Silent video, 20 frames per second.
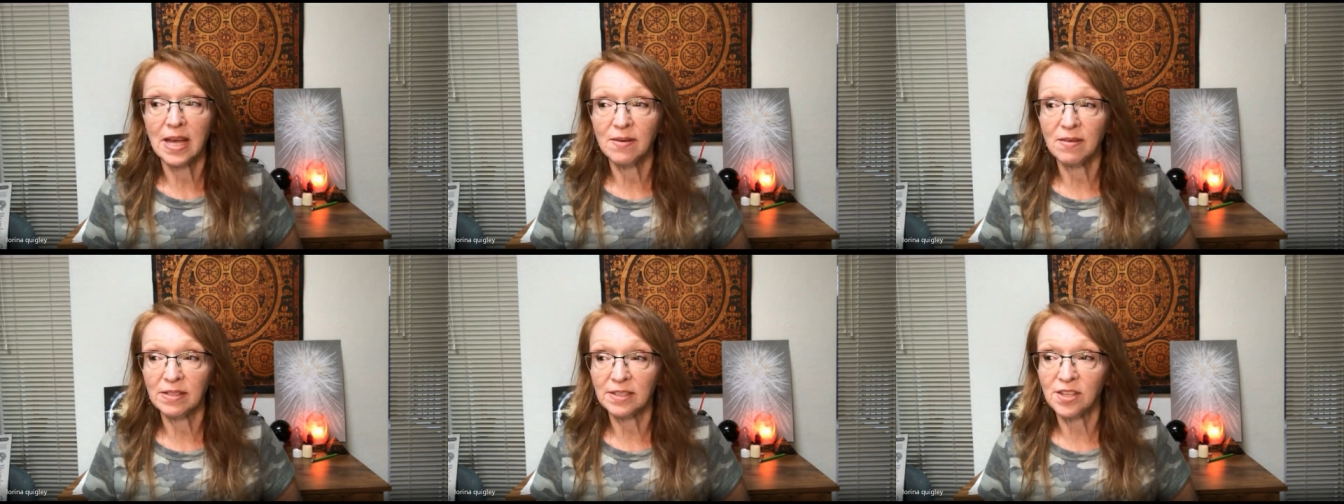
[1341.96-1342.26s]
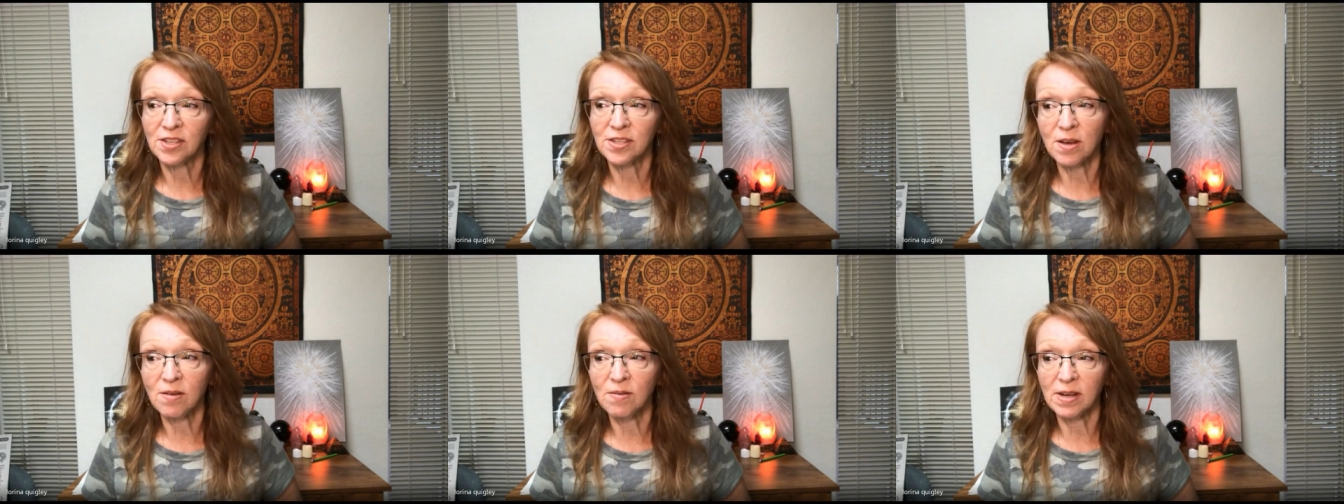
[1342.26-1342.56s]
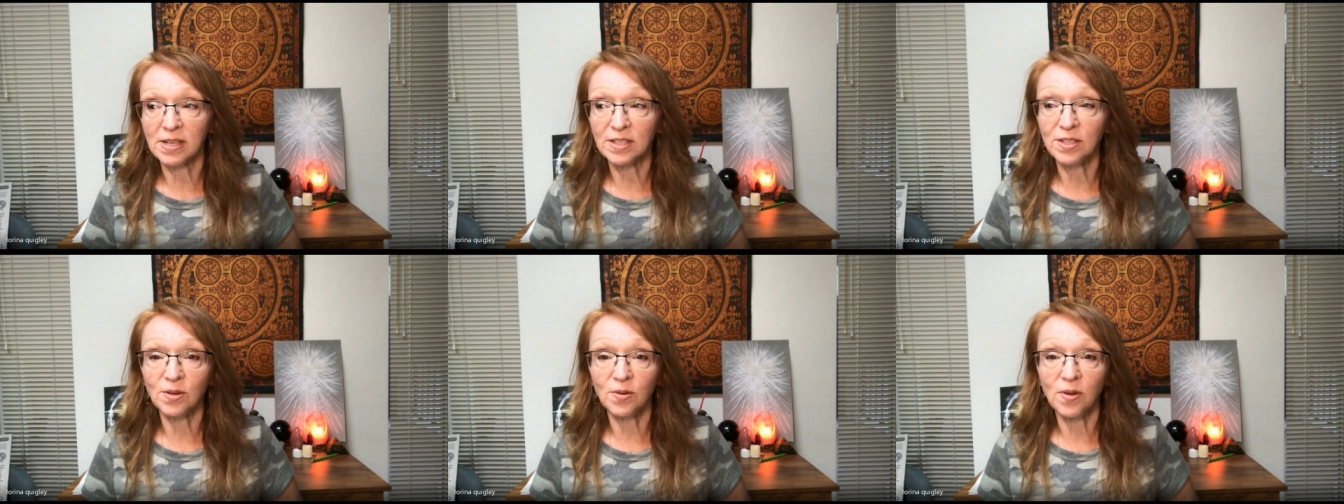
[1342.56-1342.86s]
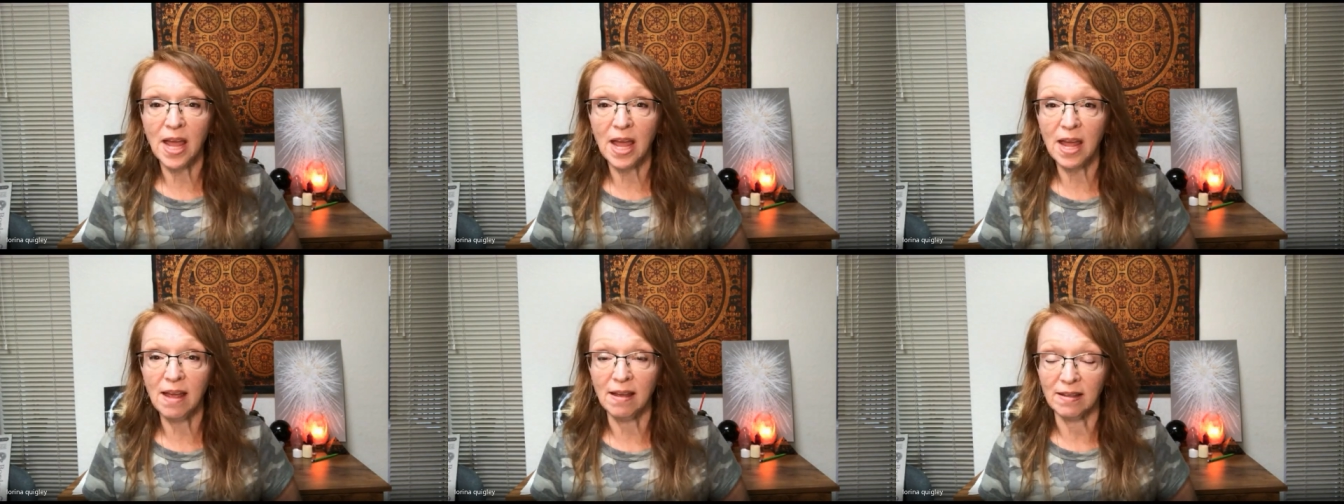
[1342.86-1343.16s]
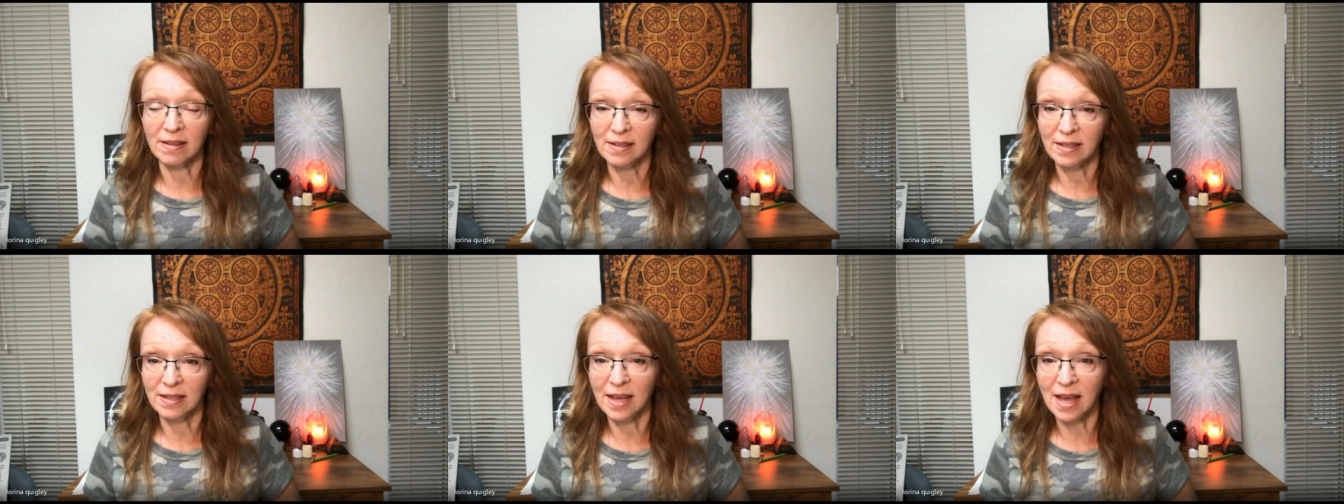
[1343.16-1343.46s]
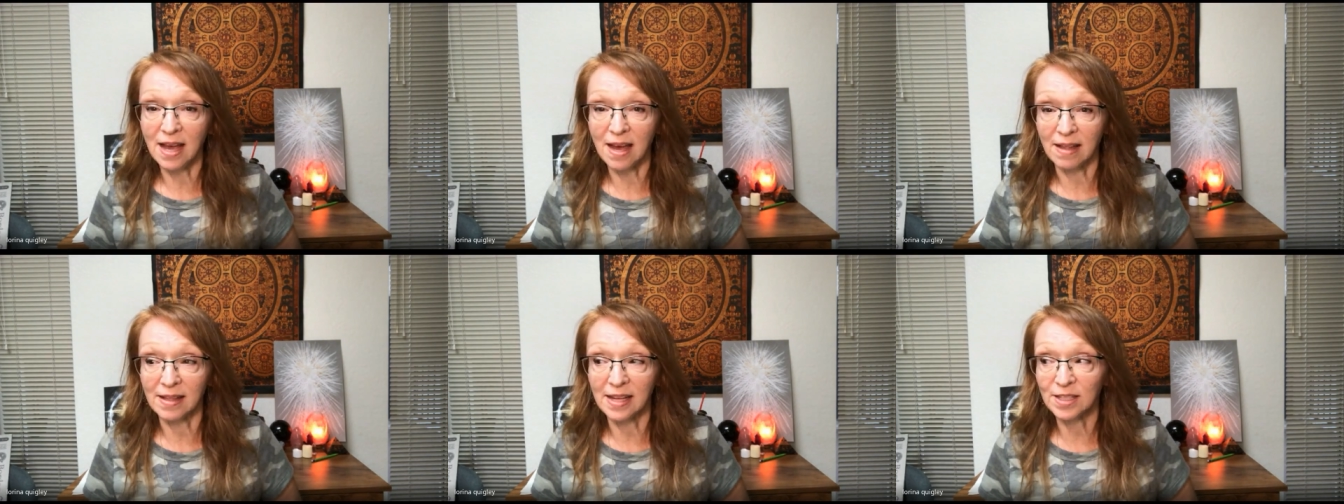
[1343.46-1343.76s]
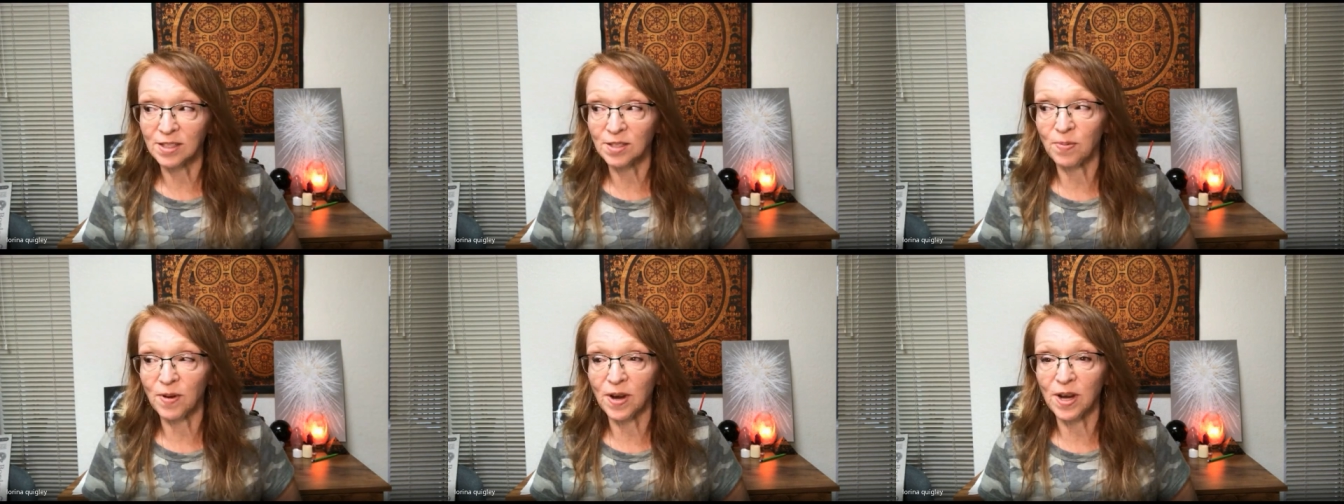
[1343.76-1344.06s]
So it's okay. Yeah,
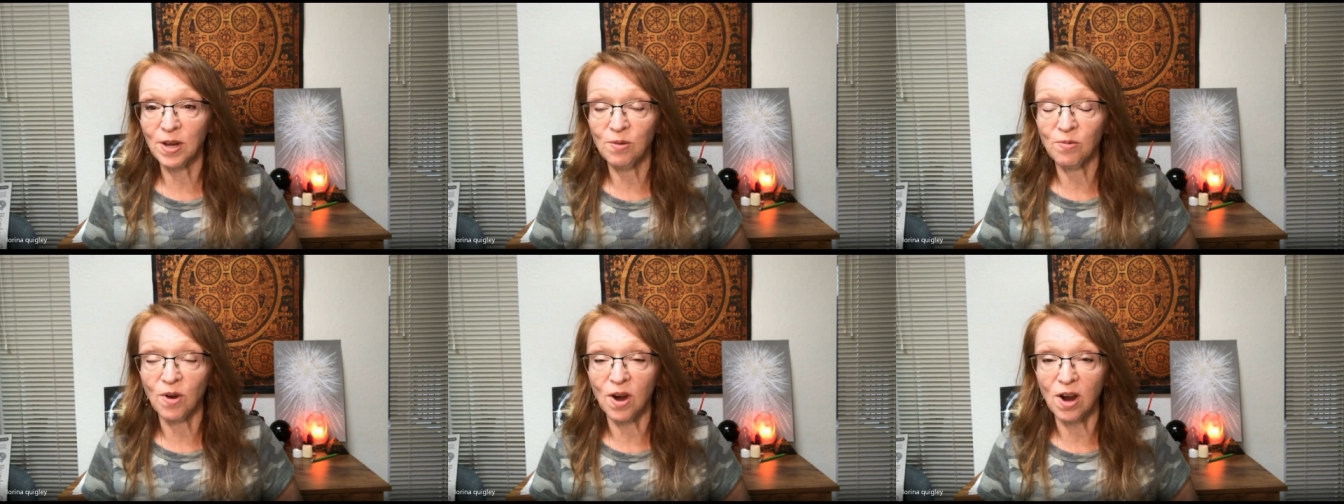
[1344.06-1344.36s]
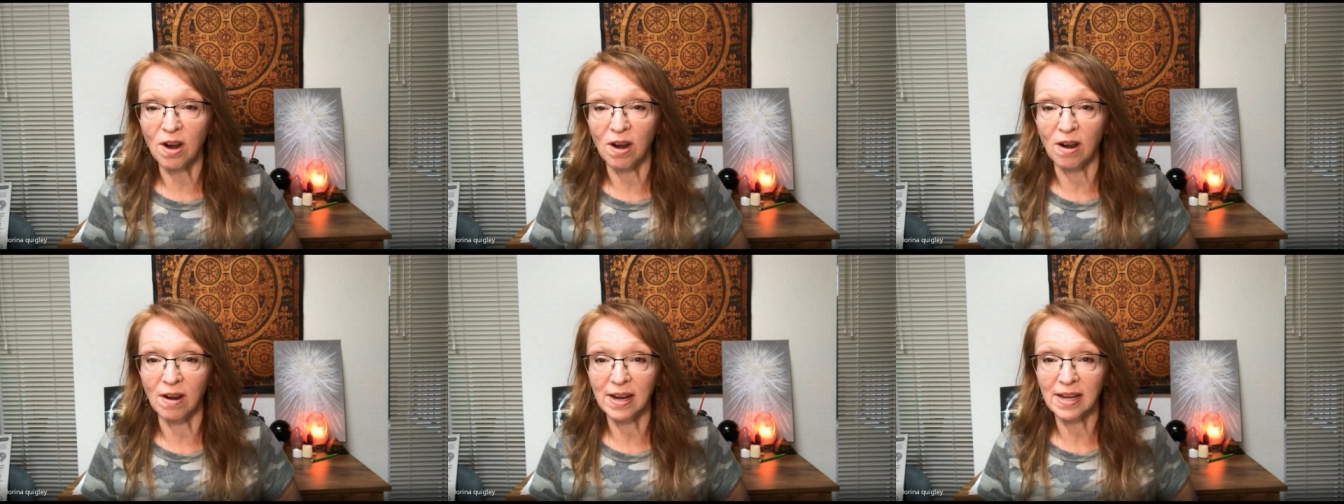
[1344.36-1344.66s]
that's where you are